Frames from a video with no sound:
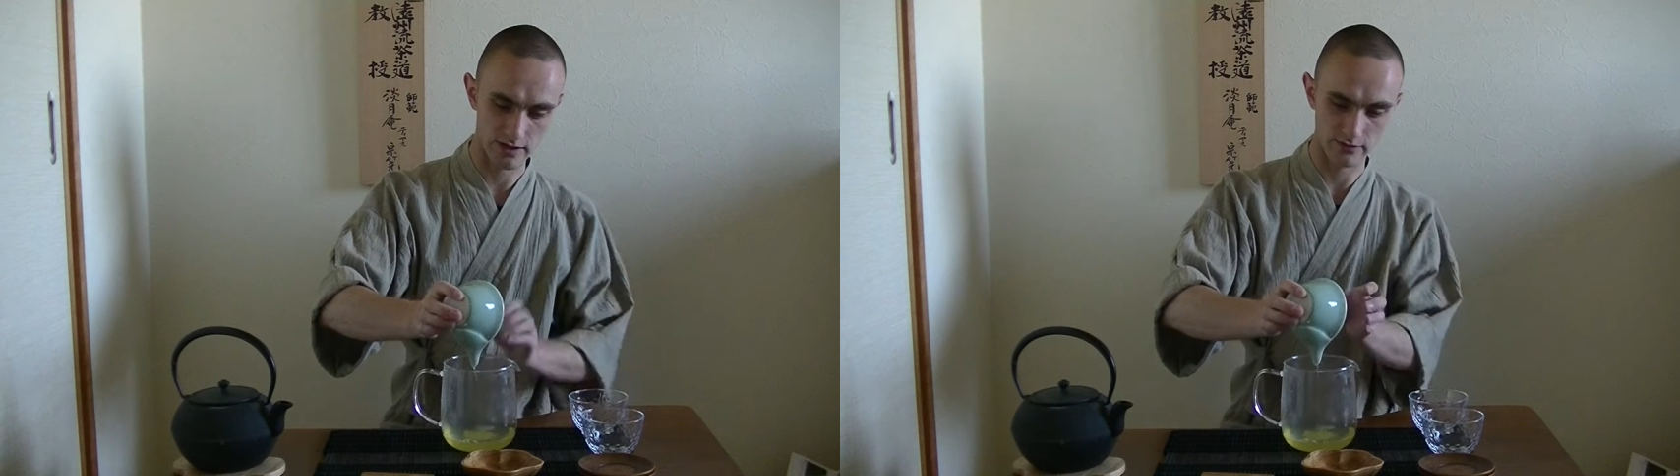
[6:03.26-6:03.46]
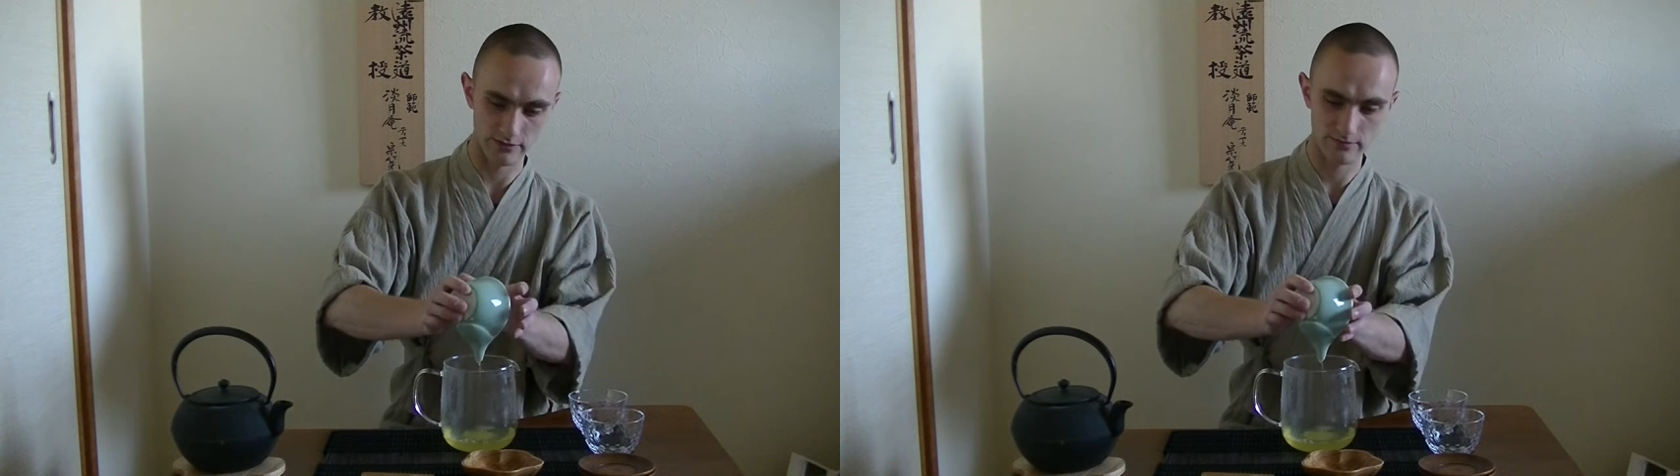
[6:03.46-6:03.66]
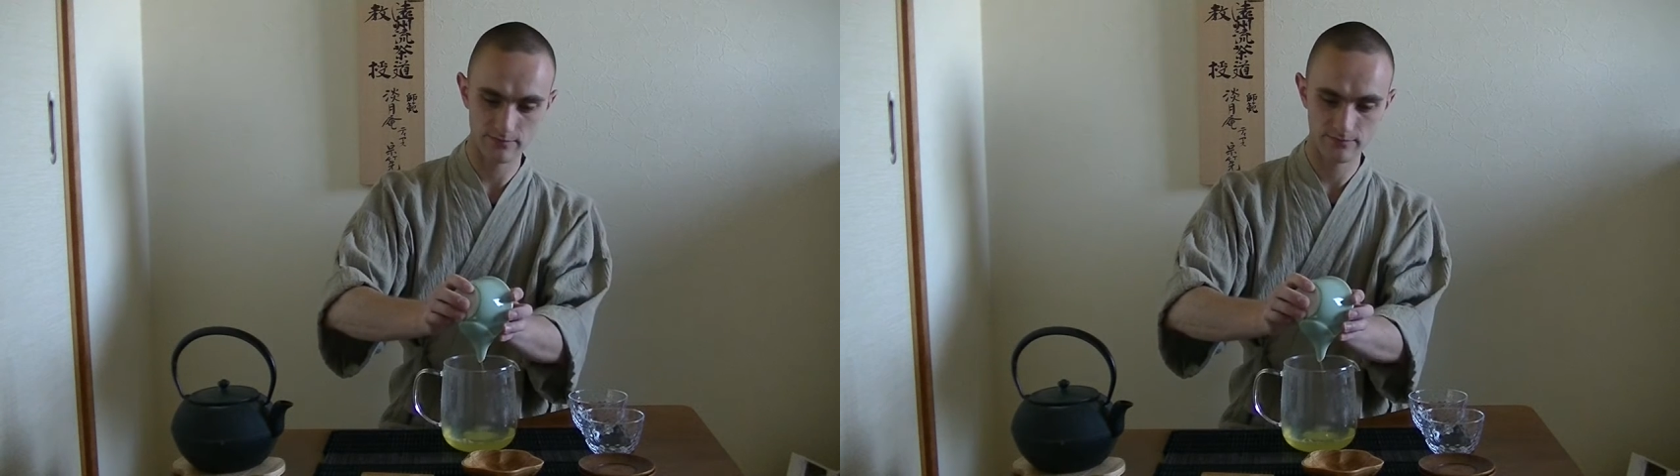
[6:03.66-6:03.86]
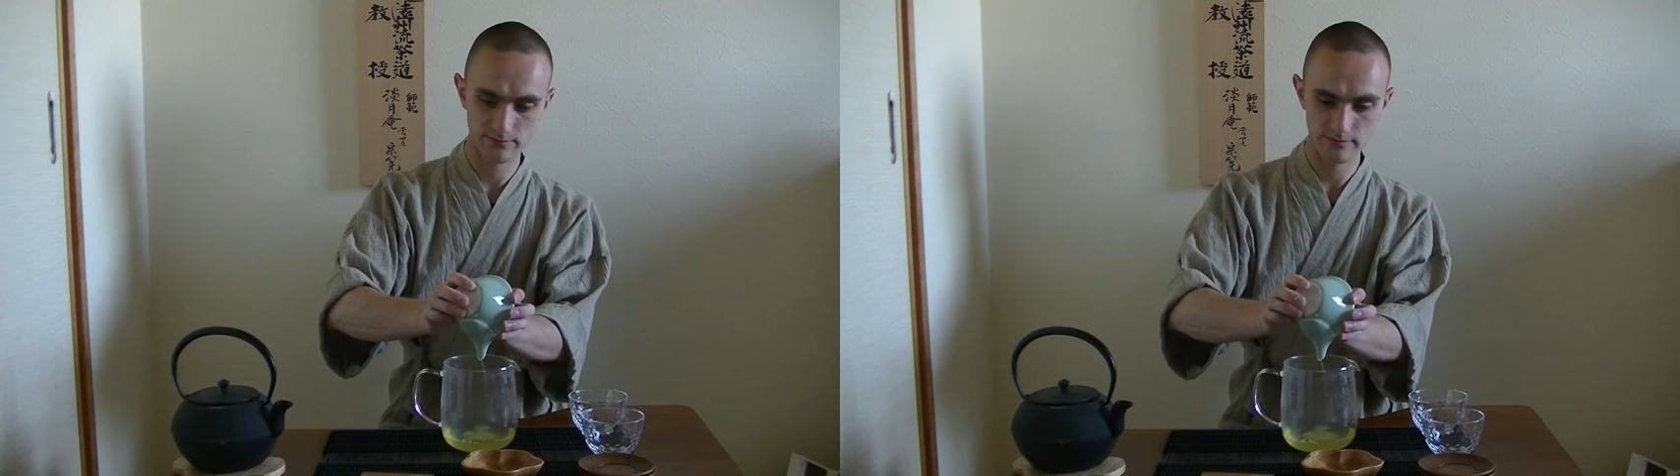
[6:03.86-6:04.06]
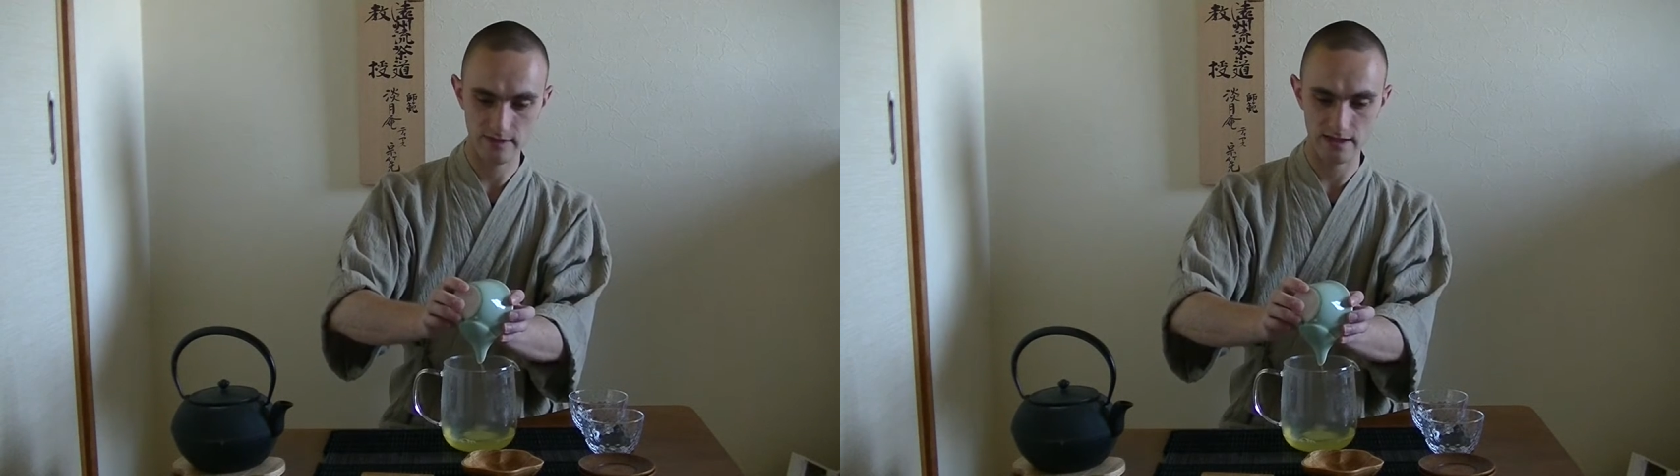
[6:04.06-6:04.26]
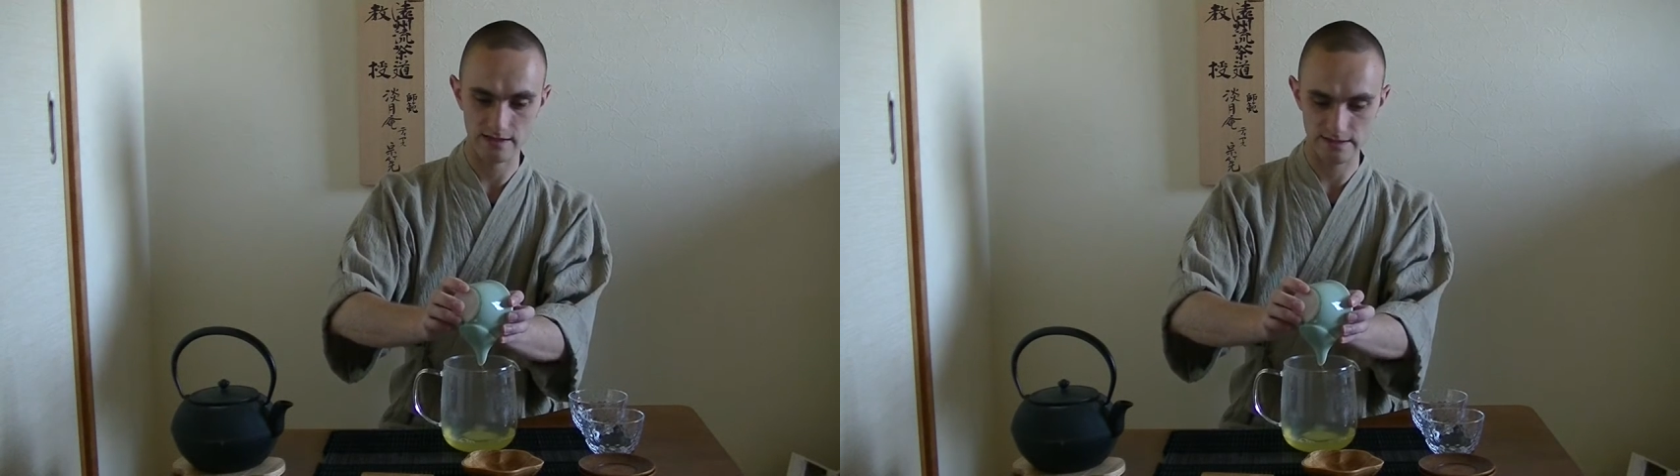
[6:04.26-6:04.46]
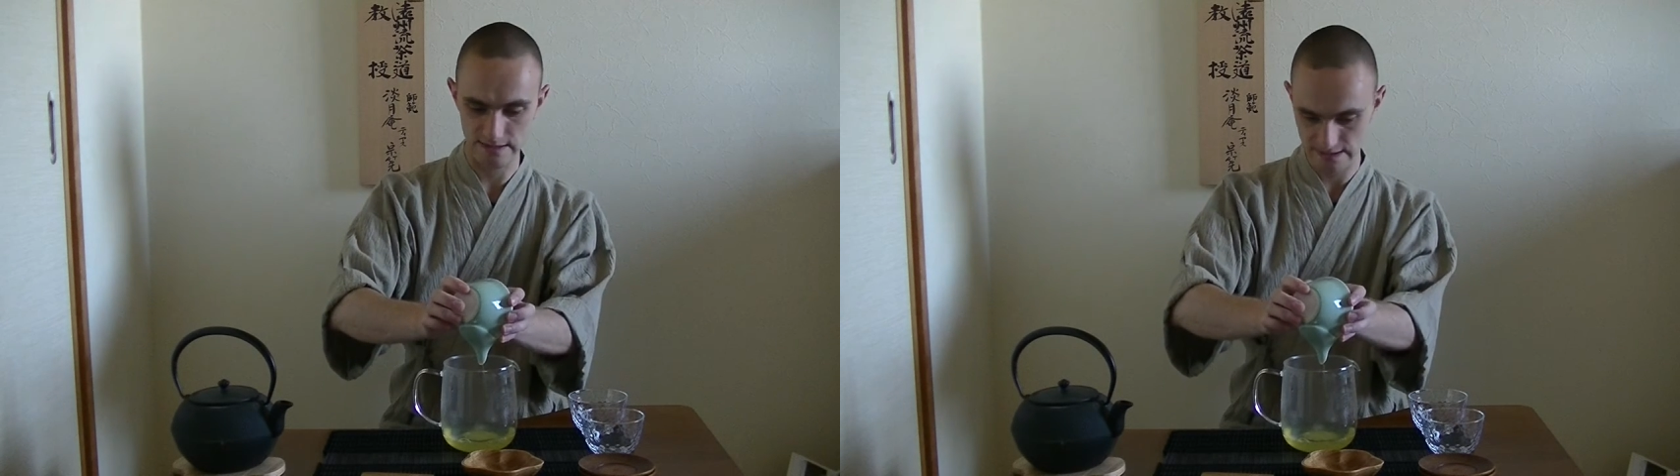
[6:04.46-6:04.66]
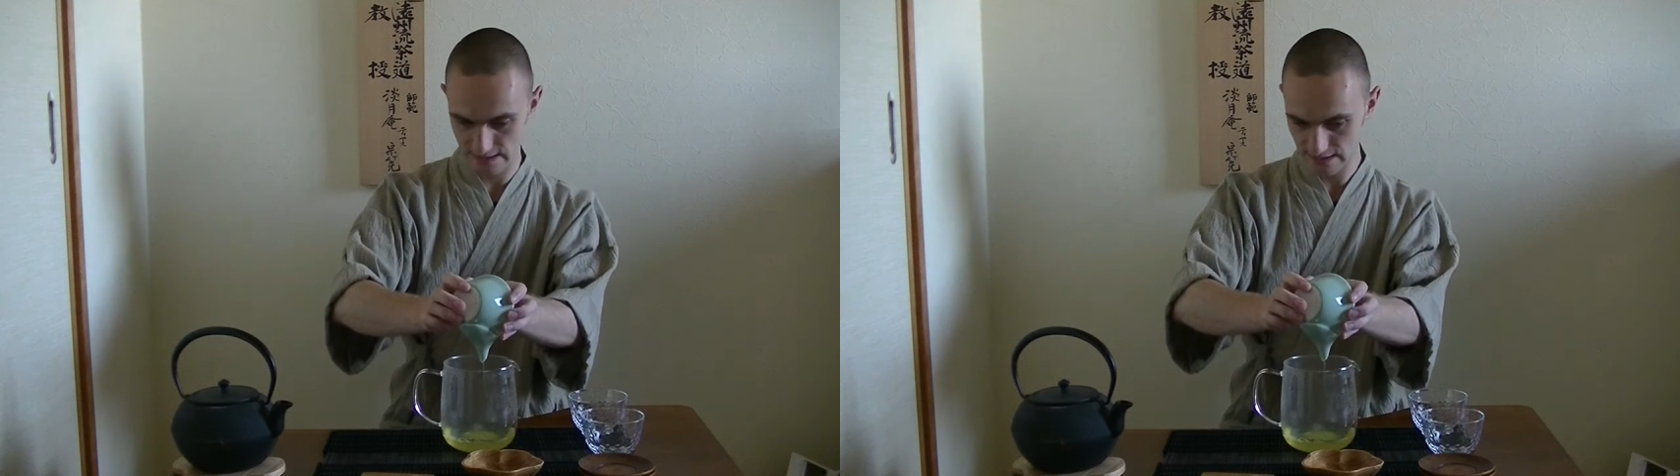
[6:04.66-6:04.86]
out. And this
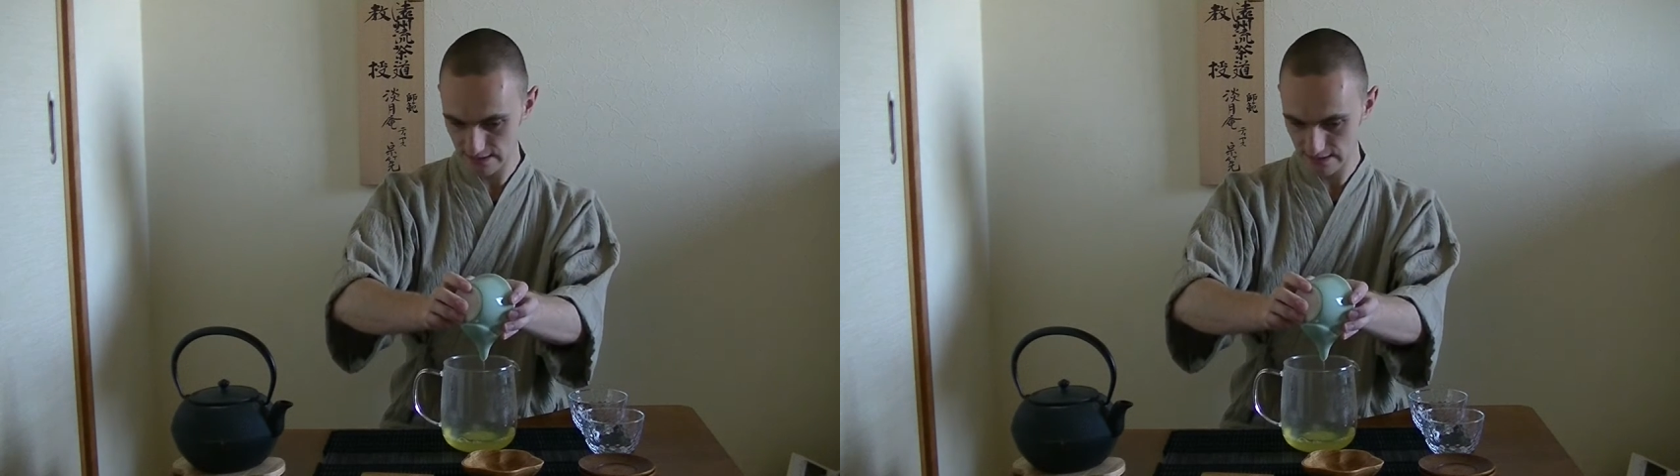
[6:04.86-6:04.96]
is